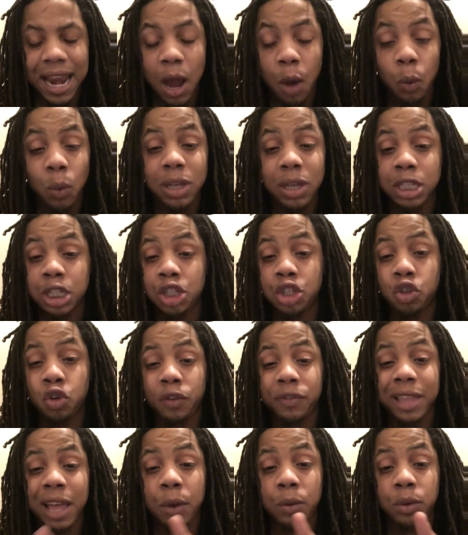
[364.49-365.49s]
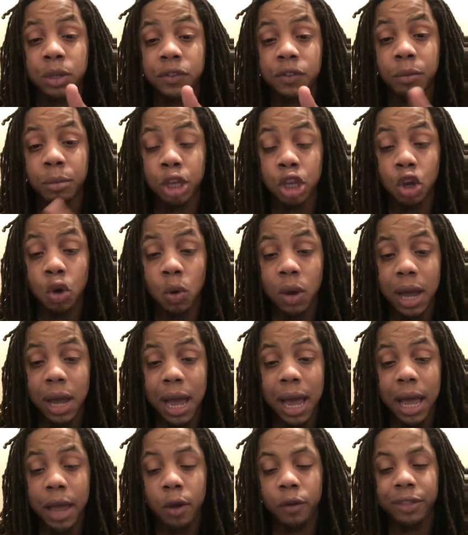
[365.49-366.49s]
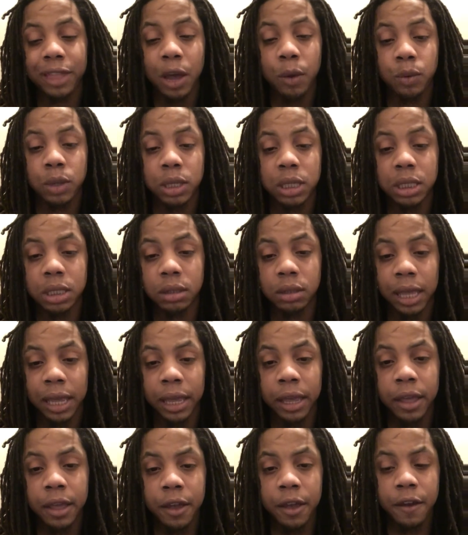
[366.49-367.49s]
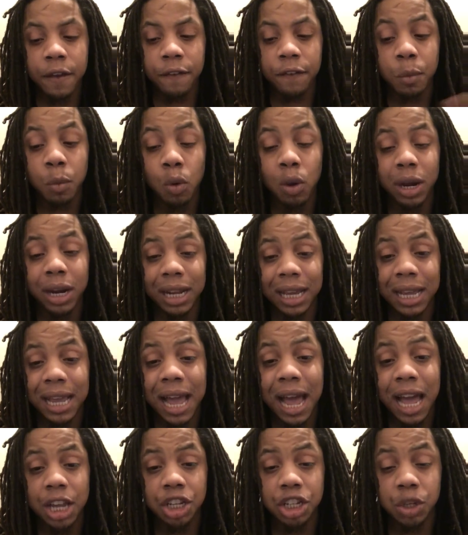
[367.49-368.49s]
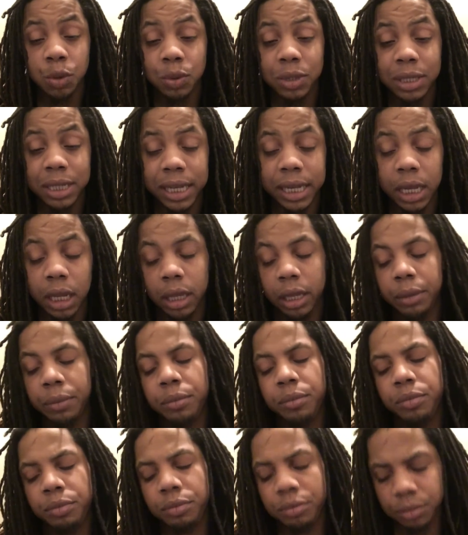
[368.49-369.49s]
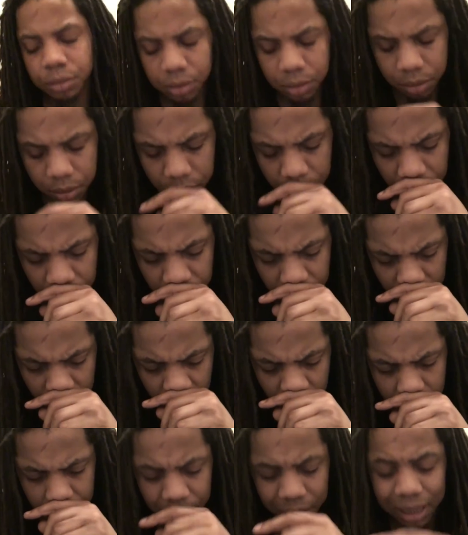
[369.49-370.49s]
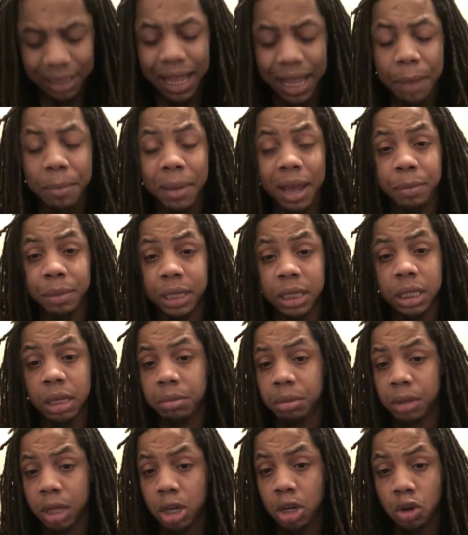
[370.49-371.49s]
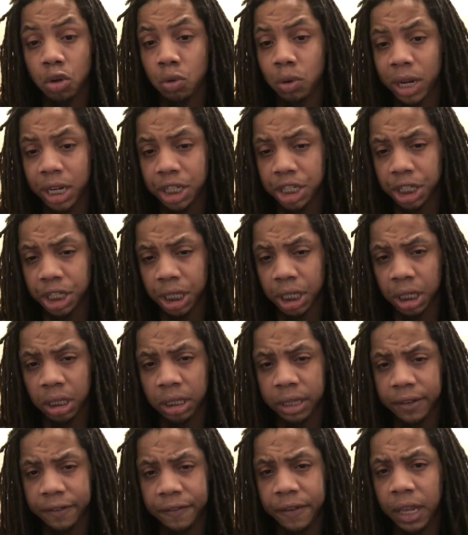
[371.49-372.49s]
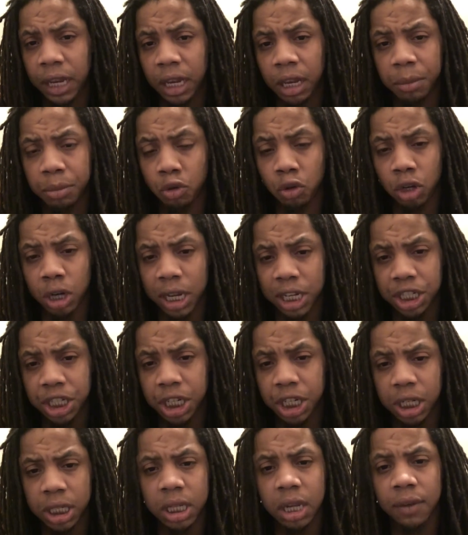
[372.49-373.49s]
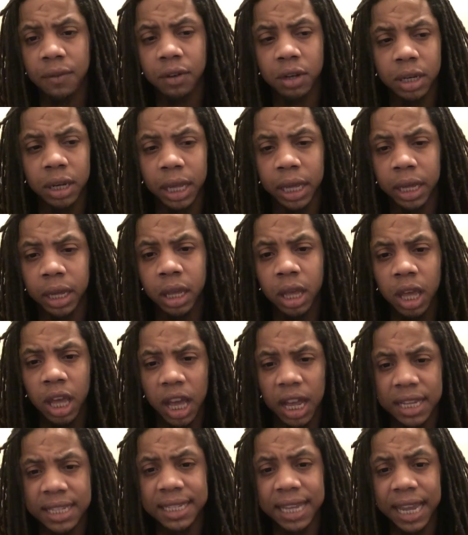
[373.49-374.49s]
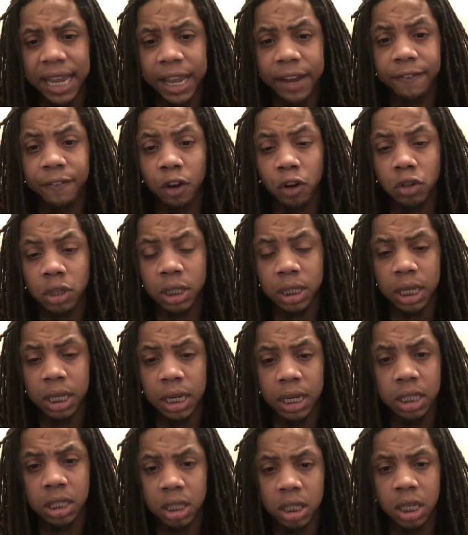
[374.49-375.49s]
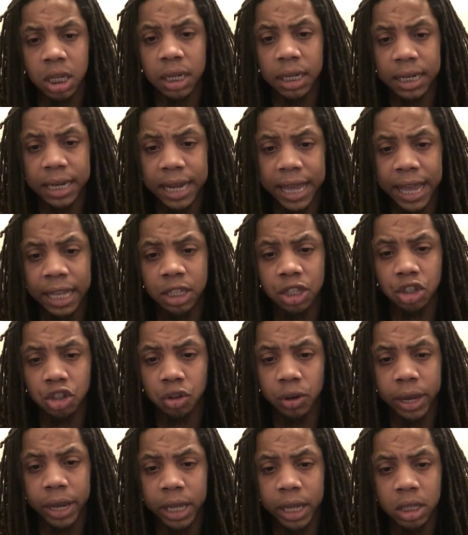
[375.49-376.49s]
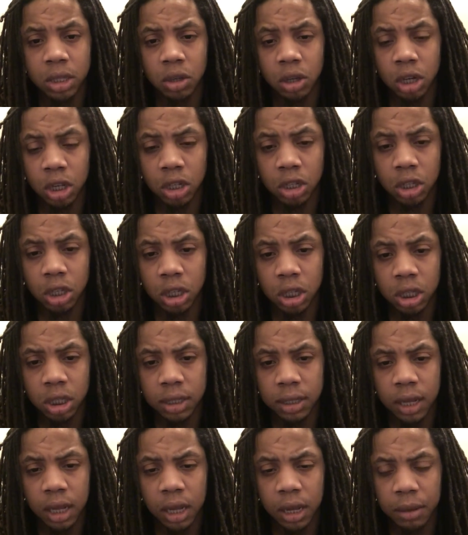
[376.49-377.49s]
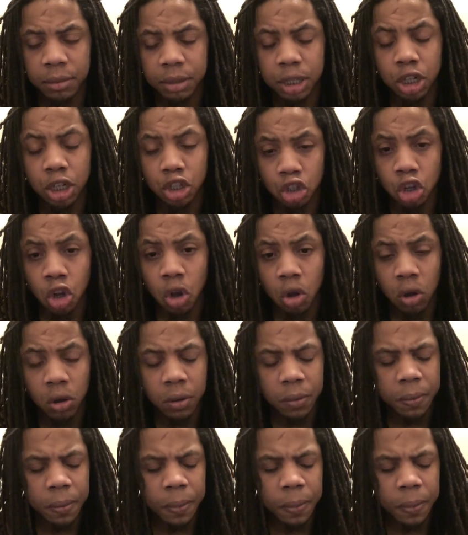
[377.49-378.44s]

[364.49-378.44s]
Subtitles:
And I wasn't sure if that was from KyouKai or if that was like from one of the guys she was killing. But that might be something new that she developed or that she discovered, like a second verse to the dance trance or to the song.